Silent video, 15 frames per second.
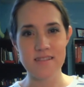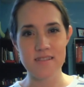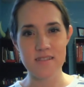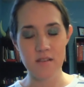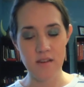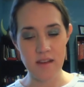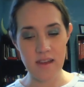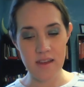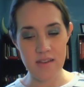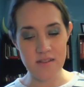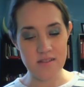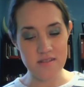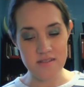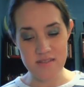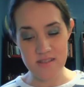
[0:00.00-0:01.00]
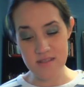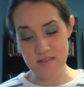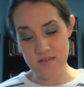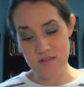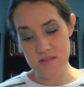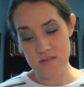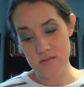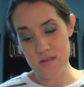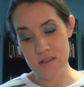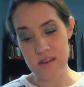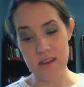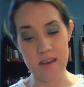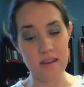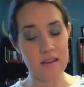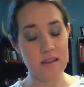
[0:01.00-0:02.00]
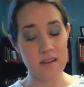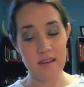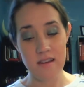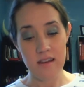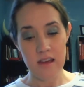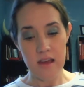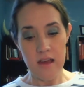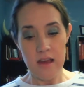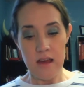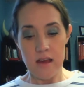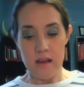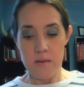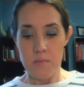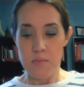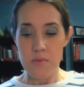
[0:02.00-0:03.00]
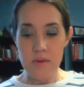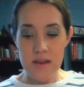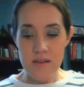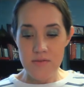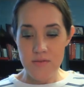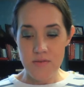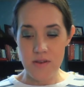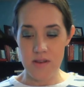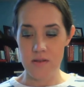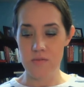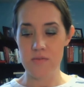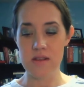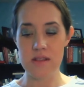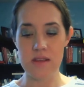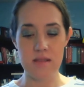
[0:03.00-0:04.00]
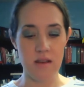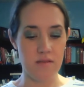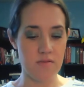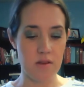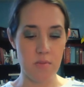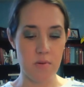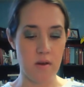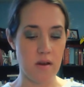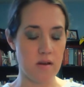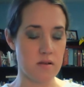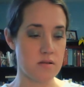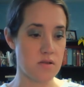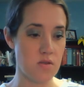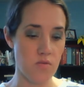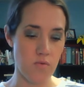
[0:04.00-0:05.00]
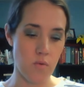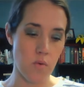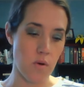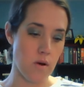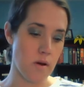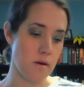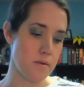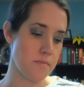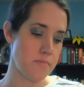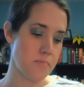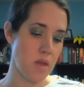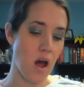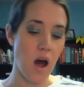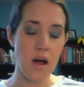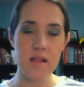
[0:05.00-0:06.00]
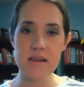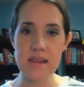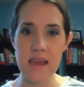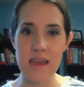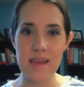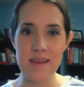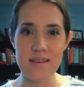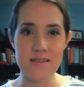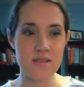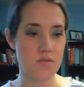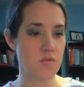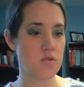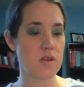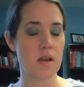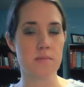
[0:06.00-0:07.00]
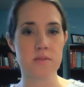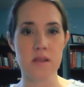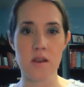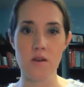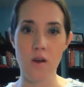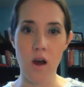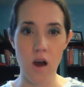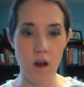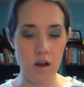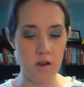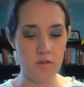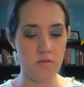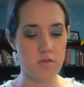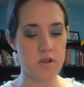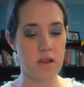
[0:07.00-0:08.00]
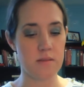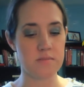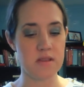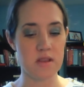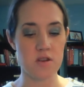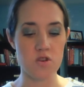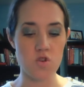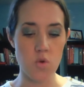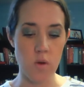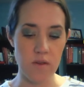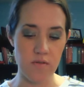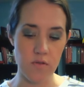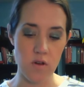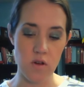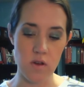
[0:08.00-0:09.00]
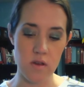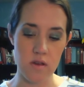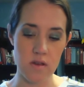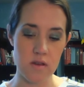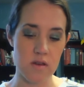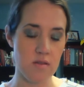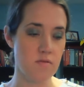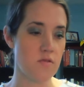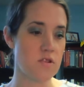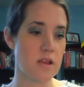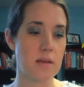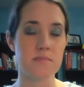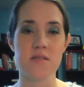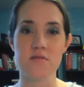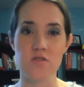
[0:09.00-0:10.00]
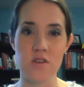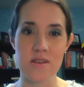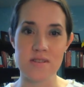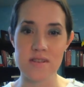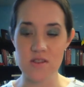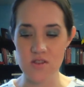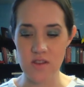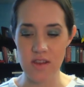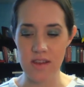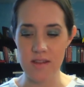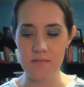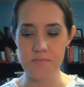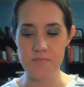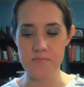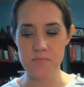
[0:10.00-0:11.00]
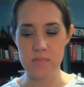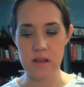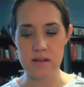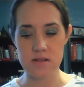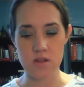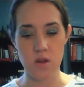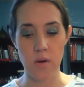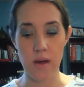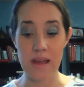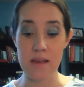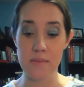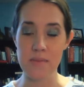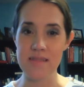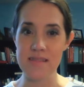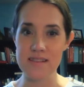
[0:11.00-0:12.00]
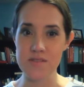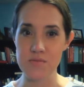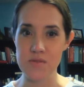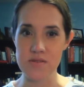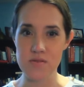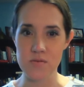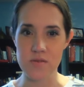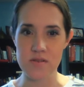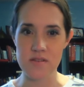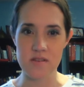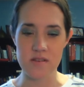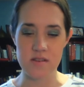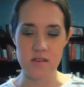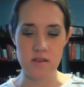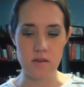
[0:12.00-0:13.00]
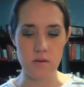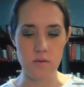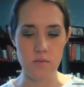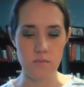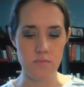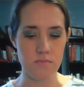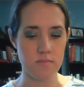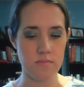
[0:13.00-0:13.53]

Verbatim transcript: So again, these are just really brief, really lovely prayers for holidays, for times that are hard, for times that are joyful, for times of transition. So I commend this resource to you.